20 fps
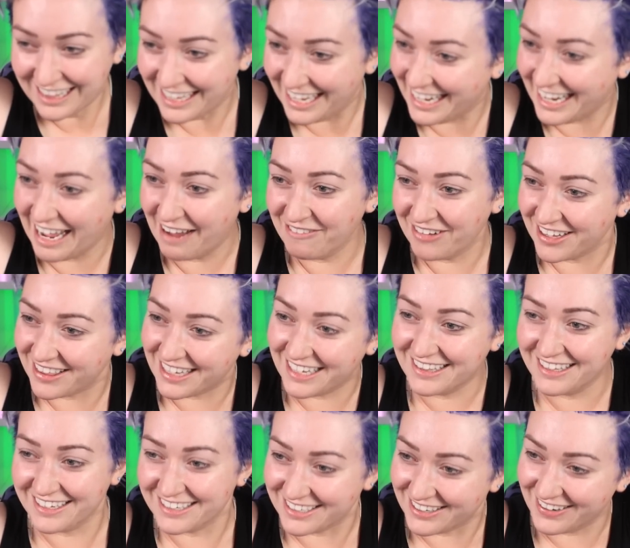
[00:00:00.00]
Like
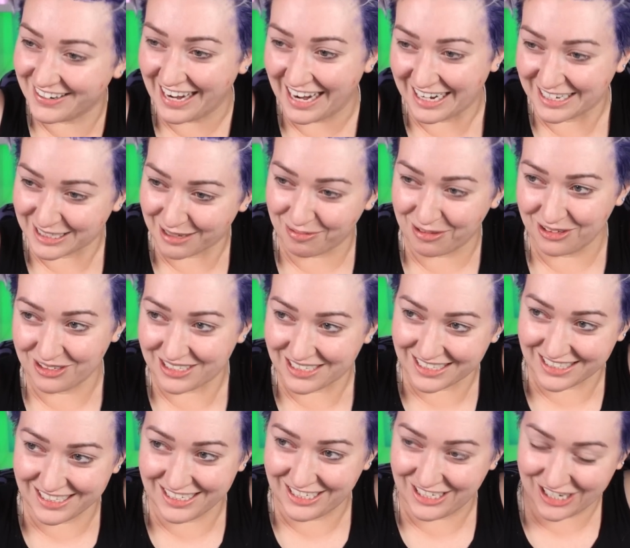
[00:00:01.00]
everything looked okay except there's these